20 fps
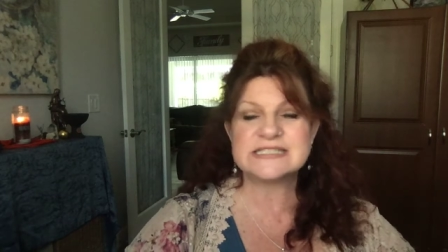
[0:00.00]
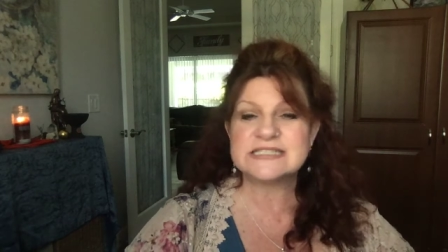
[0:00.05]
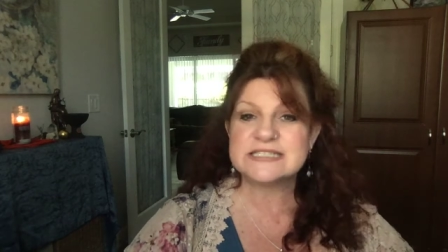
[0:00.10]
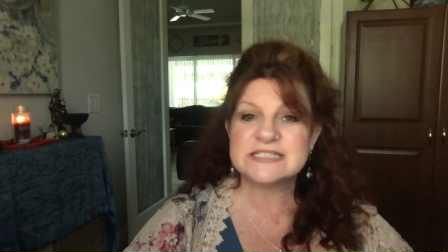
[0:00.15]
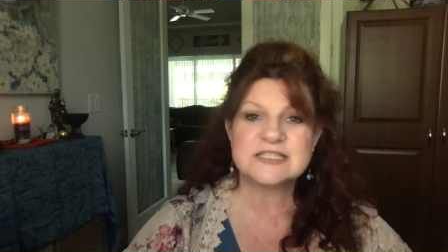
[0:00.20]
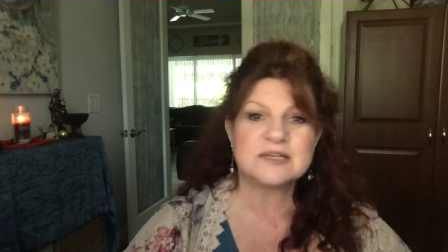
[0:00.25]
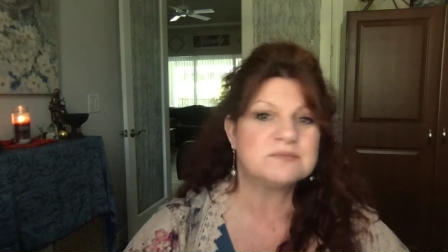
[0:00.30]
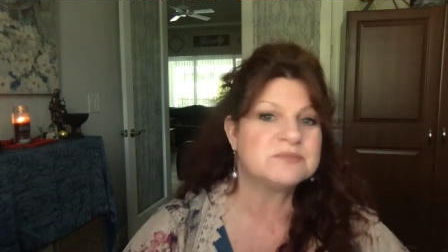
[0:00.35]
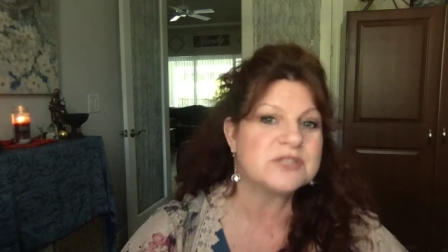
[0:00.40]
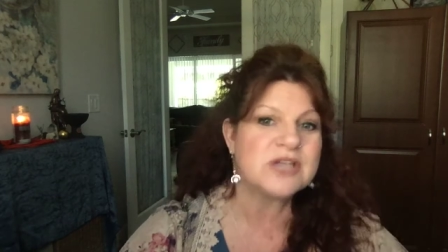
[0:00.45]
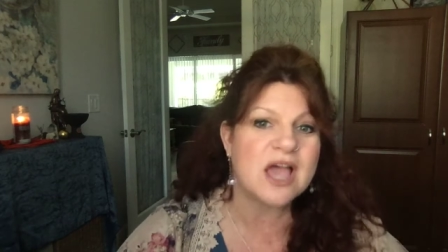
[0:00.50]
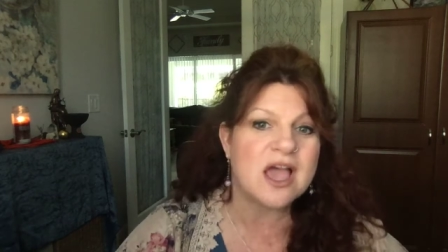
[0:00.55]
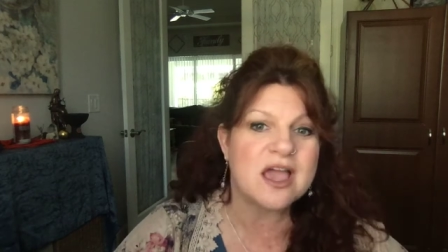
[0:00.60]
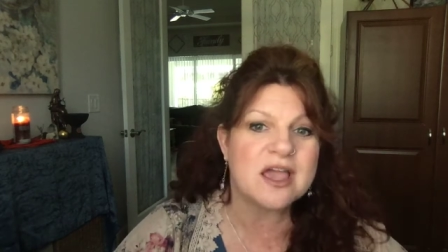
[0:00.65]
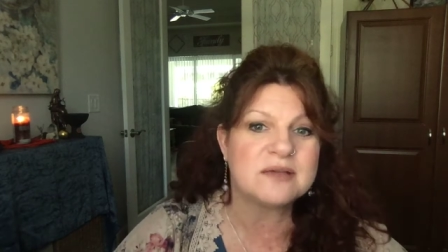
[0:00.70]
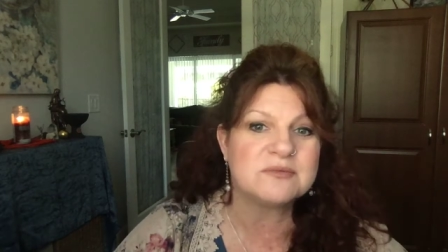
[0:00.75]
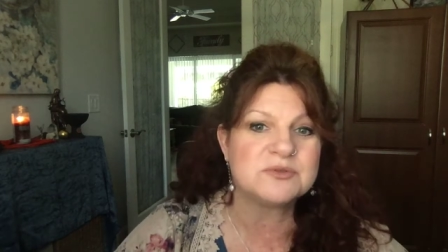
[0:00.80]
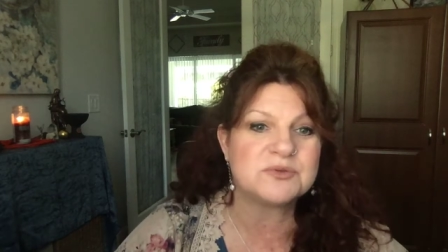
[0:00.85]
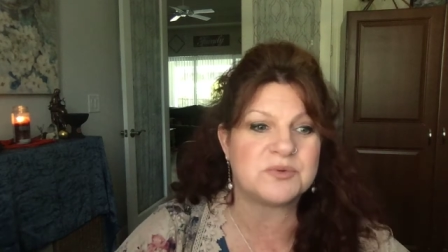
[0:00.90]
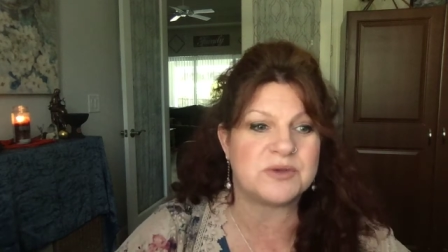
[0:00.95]
and
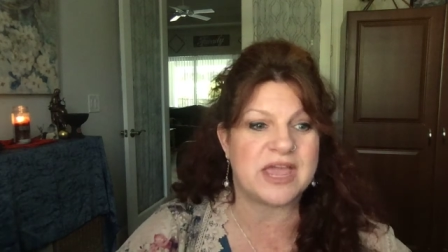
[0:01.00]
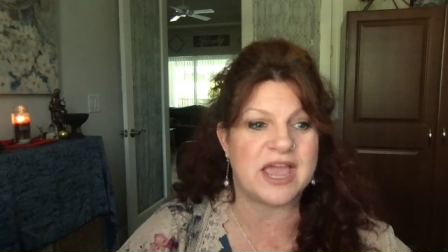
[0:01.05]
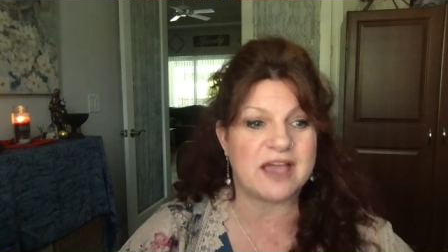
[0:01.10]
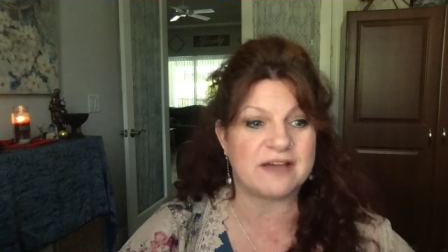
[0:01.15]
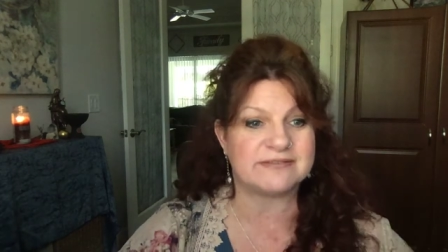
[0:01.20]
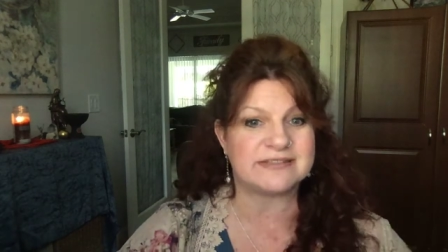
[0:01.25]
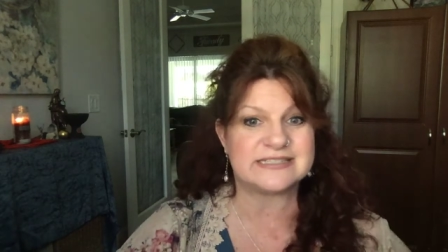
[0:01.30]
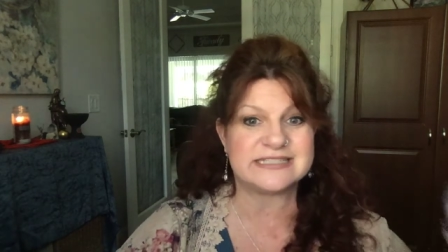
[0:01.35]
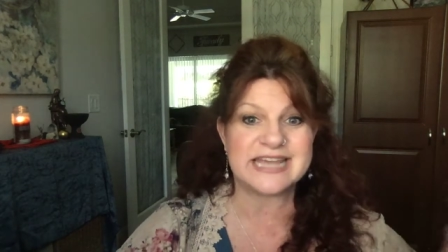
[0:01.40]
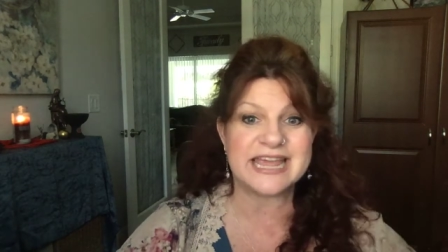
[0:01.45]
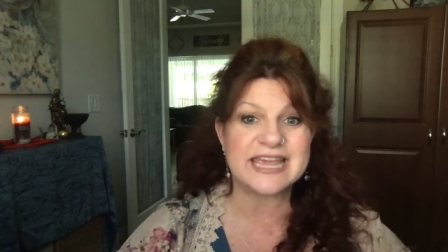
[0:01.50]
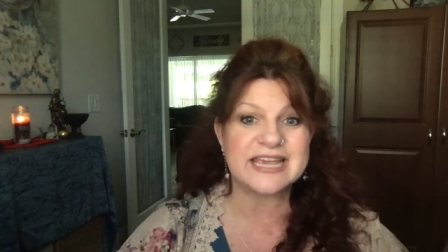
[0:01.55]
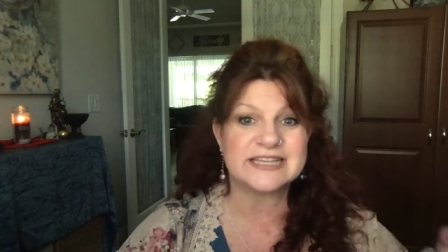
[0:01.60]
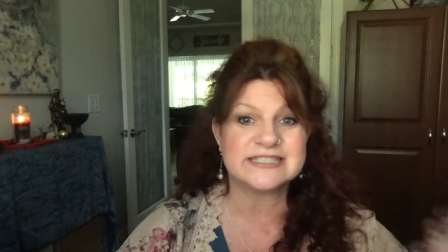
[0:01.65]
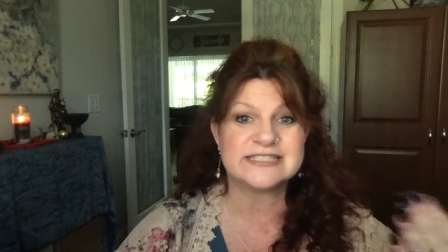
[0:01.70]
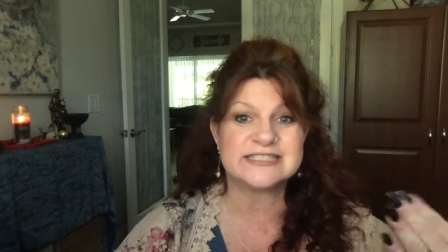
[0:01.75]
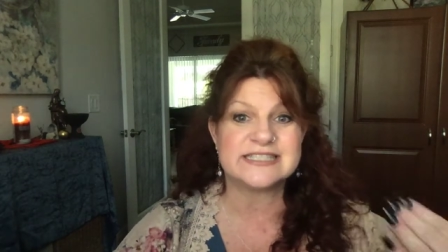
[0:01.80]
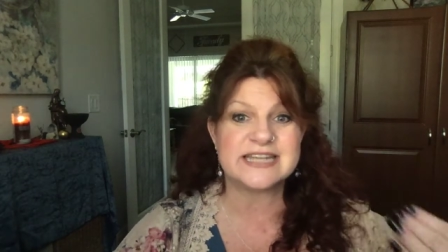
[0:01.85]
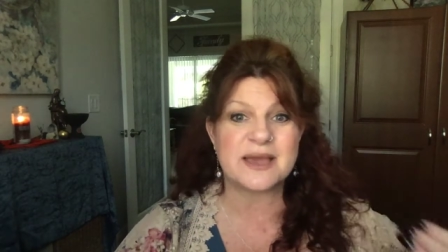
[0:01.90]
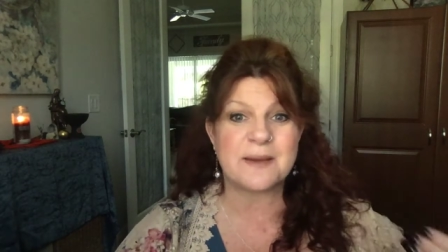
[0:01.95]
sometimes we have to take a
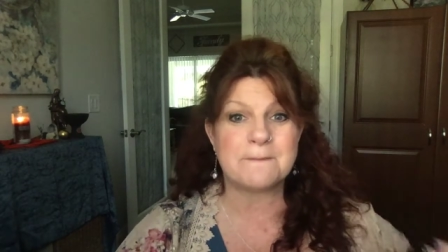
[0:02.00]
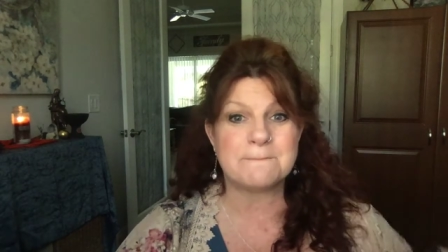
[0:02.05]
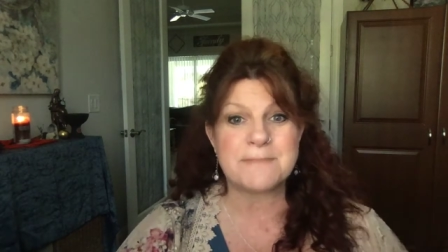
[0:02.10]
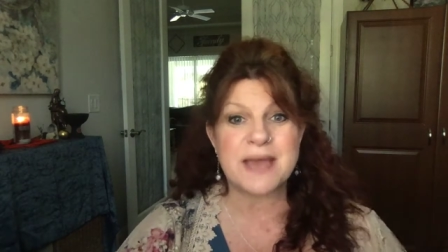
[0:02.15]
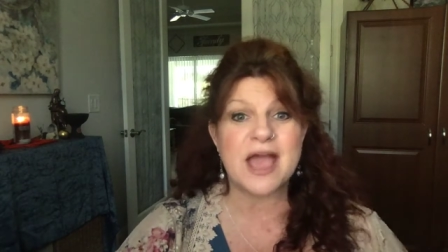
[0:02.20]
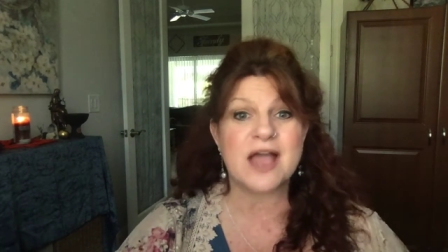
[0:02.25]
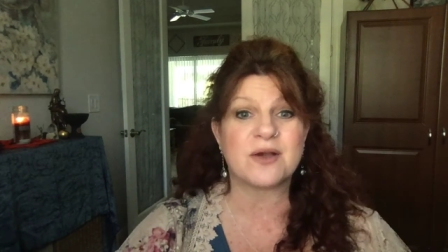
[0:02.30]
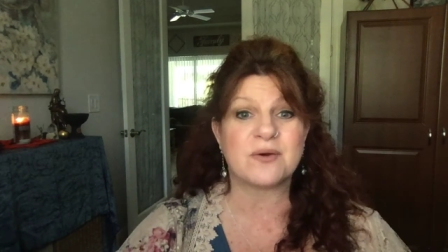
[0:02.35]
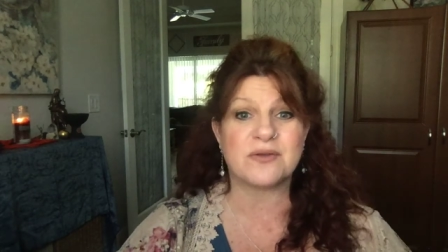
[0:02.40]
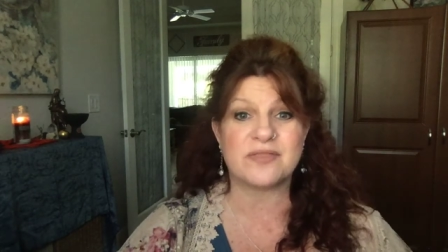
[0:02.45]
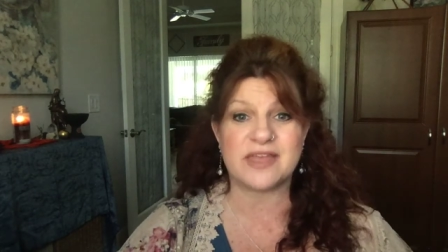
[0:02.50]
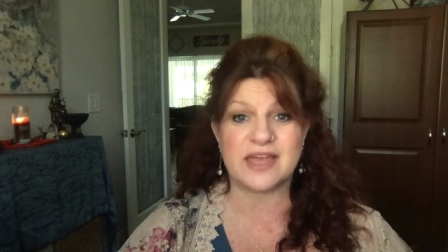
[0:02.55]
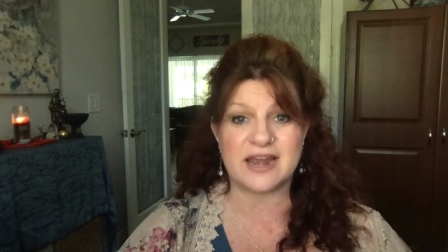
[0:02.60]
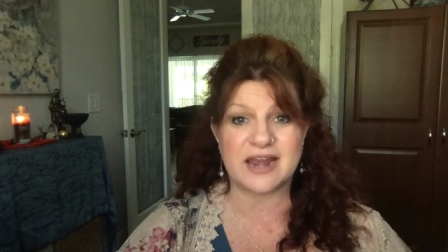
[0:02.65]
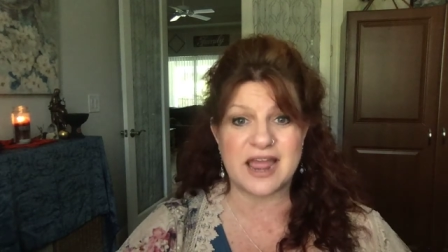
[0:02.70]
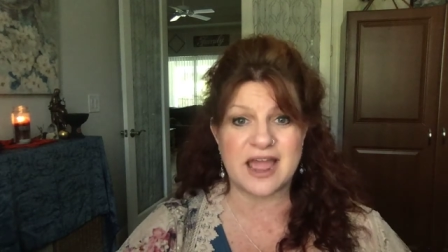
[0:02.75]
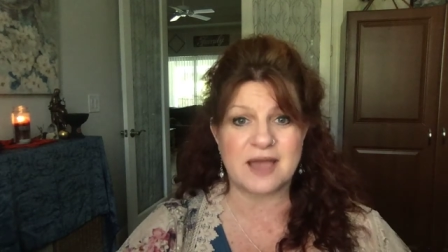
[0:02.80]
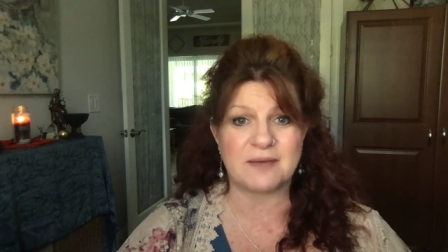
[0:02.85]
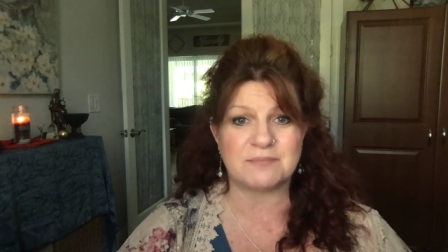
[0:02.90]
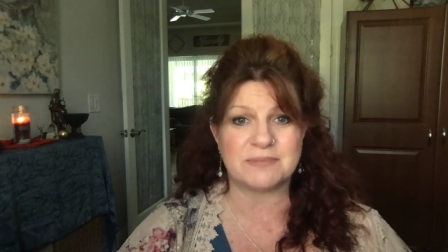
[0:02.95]
step back when that
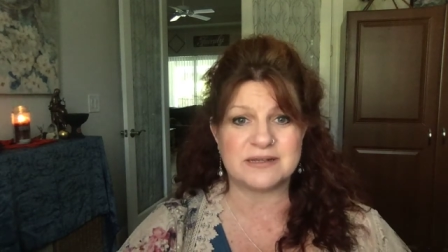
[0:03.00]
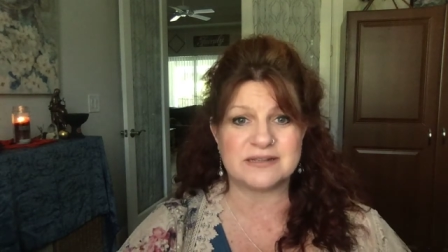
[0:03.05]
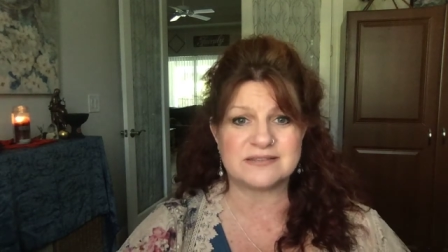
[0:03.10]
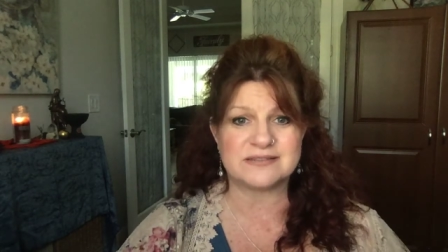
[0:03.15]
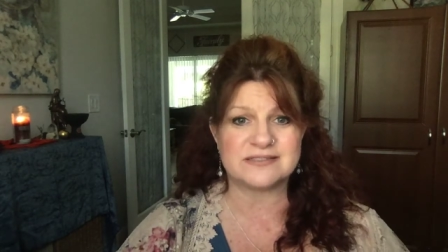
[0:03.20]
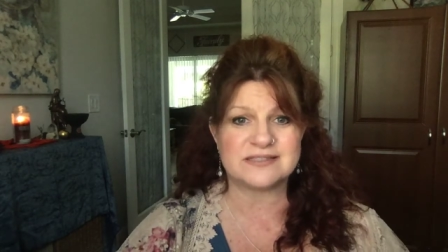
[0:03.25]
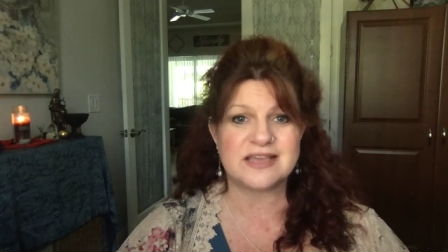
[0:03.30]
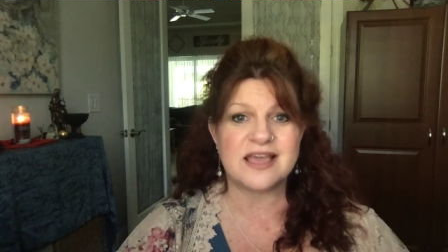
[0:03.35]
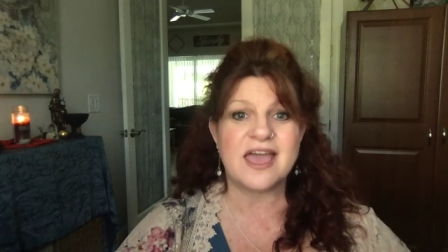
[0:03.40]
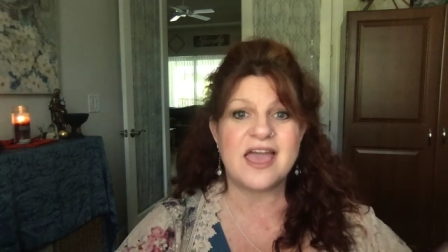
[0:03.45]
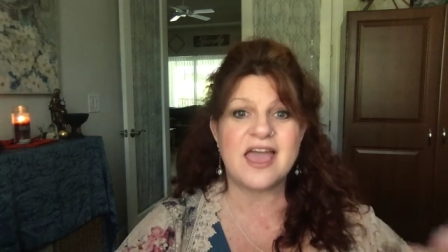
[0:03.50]
happens,